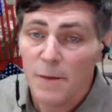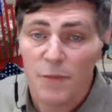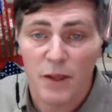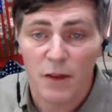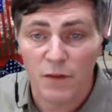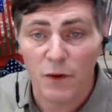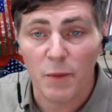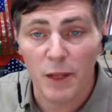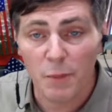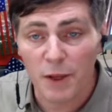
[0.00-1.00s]
In so
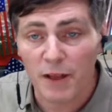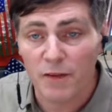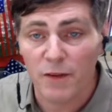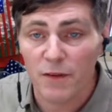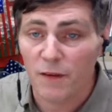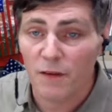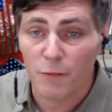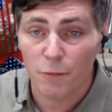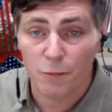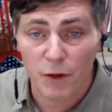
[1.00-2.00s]
many places,
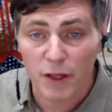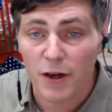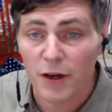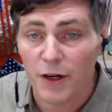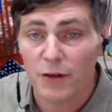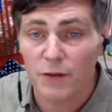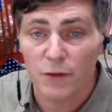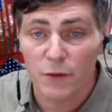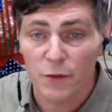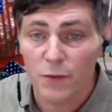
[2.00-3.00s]
it's really hard
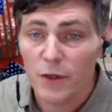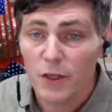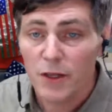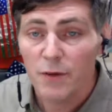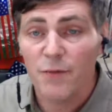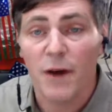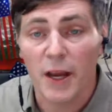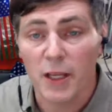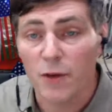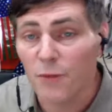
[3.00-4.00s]
to
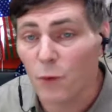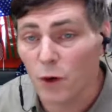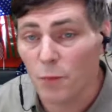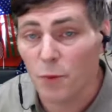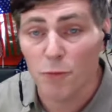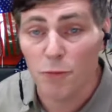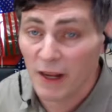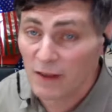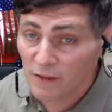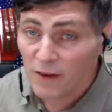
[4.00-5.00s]
find affordable
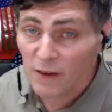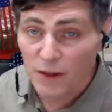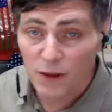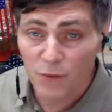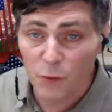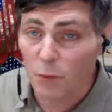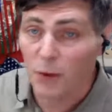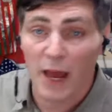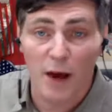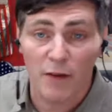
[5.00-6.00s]
rent.
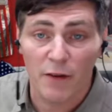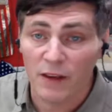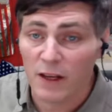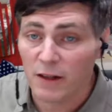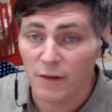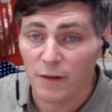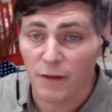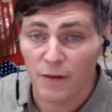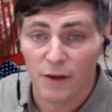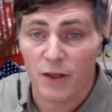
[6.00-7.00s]
Affordable housing in
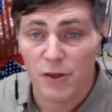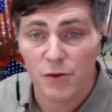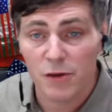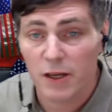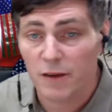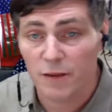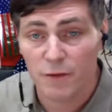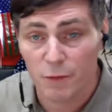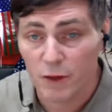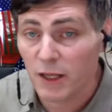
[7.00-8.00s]
this country
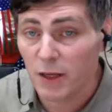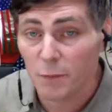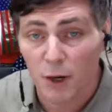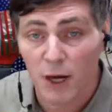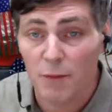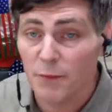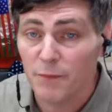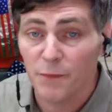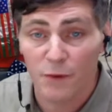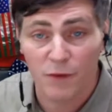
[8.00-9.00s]
is really a
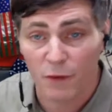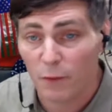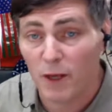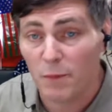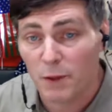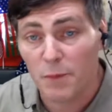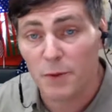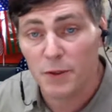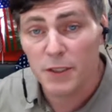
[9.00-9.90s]
problem for so many people.